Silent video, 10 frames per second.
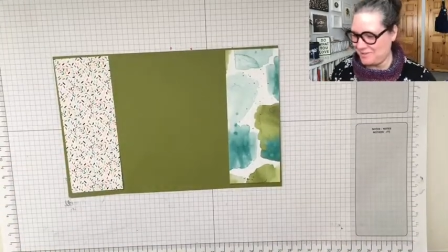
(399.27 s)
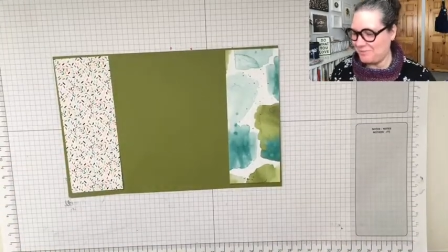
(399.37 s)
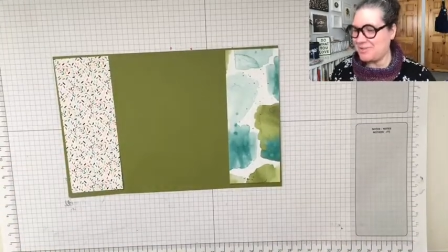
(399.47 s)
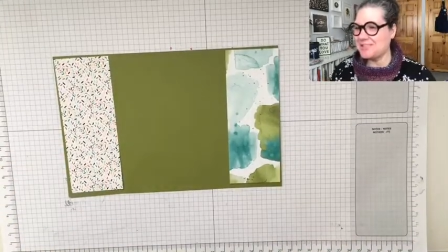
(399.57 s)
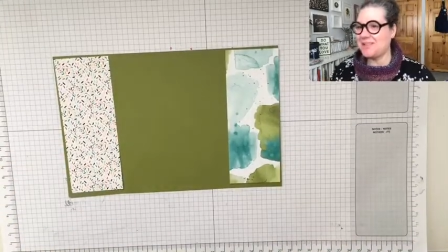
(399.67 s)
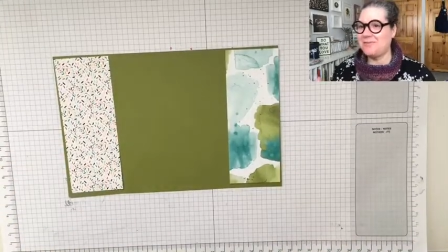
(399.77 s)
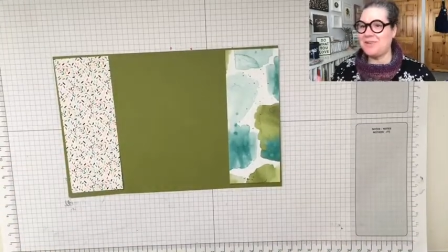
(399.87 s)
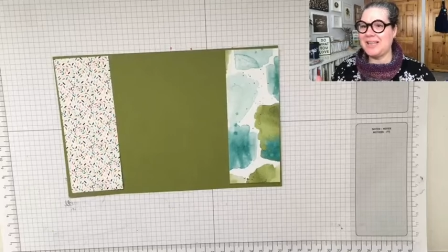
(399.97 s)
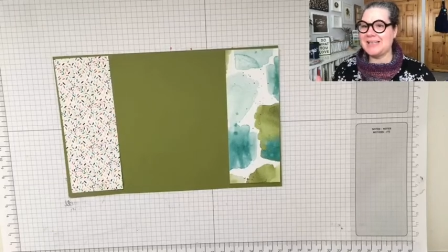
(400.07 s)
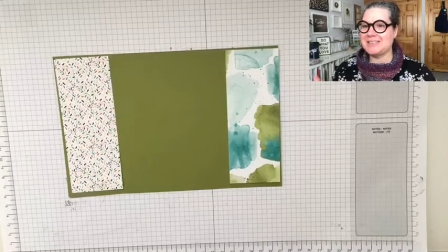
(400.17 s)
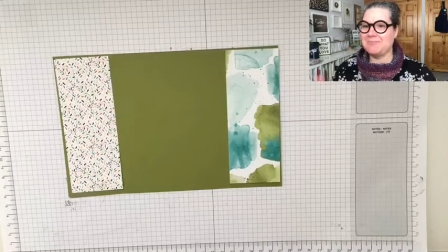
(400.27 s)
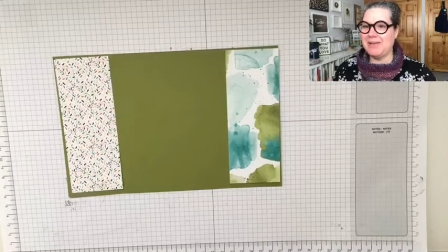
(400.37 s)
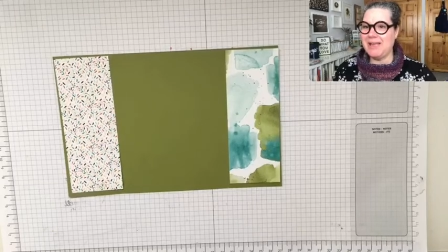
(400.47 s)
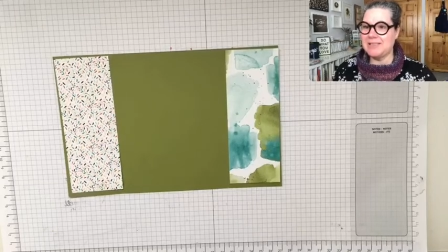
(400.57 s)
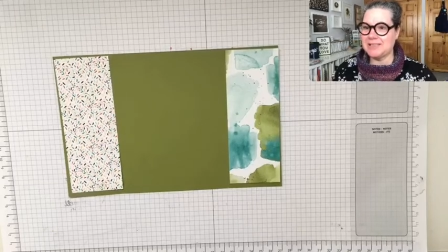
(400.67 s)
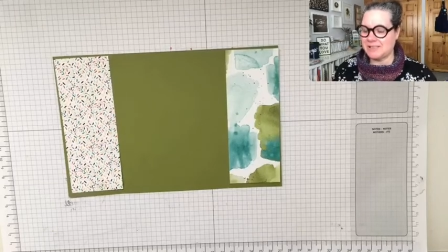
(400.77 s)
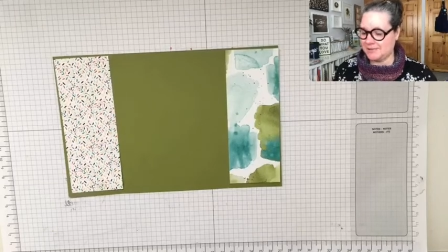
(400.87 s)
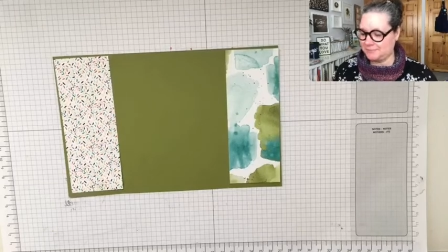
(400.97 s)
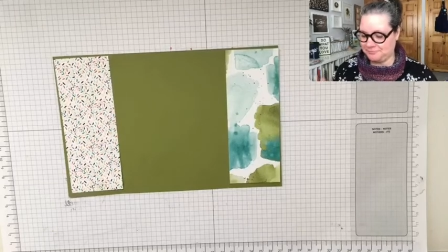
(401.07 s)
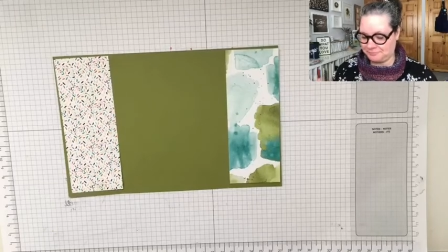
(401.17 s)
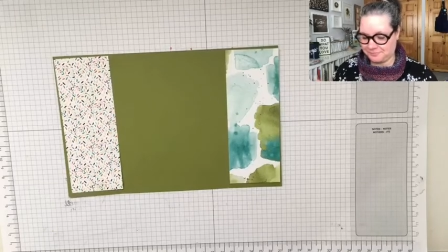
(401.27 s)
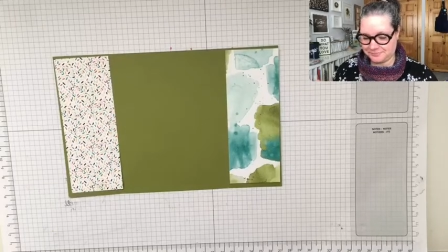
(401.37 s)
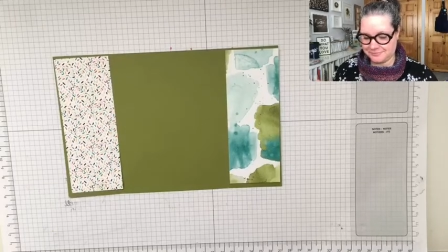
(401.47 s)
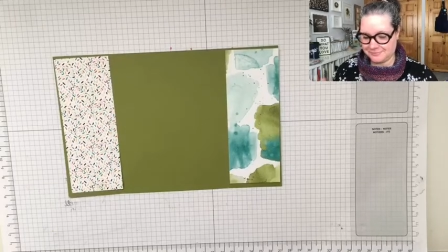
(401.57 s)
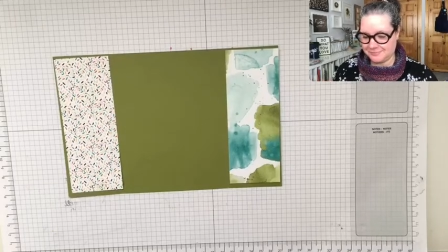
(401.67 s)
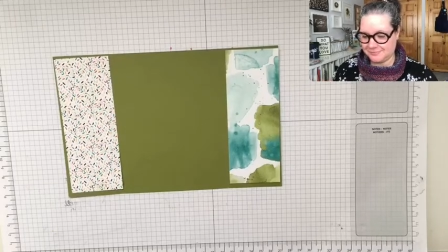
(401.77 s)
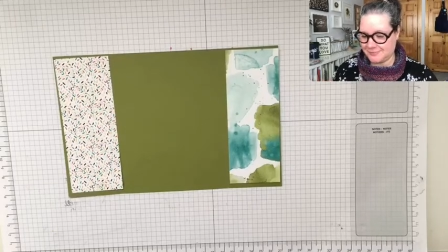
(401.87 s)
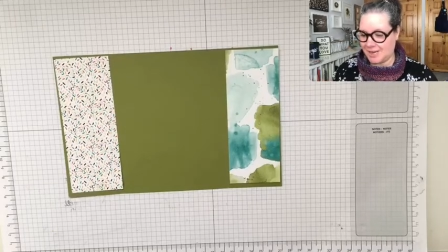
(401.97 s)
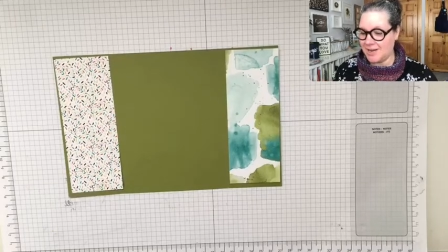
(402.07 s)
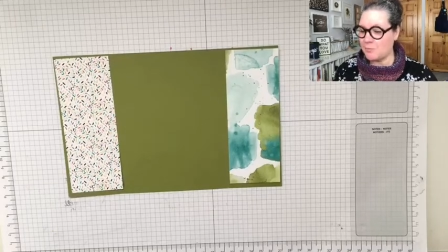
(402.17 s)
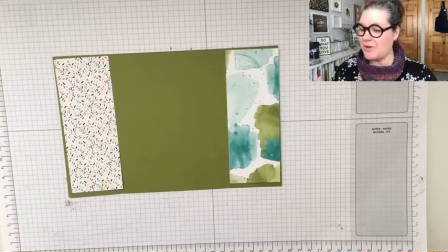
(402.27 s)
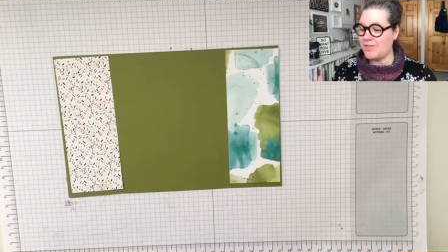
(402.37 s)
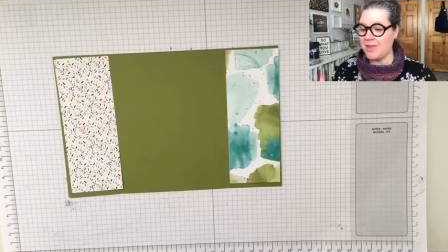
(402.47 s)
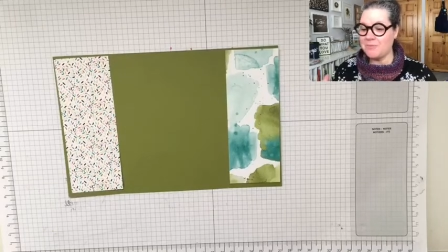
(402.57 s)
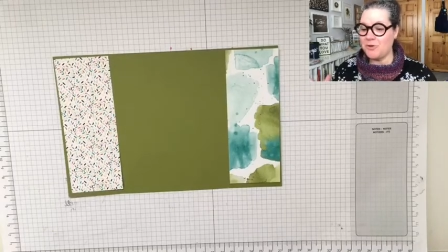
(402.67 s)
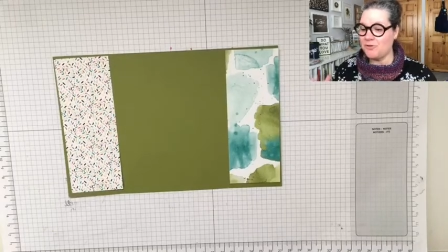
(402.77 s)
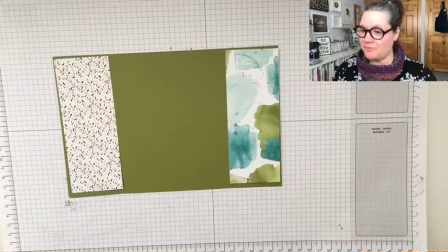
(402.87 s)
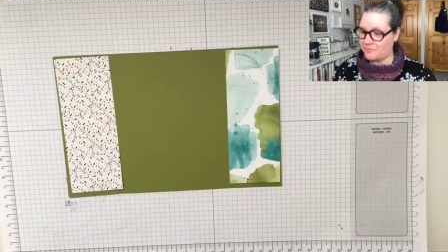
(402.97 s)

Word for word: Feels, they feel like cement. And it, when they move,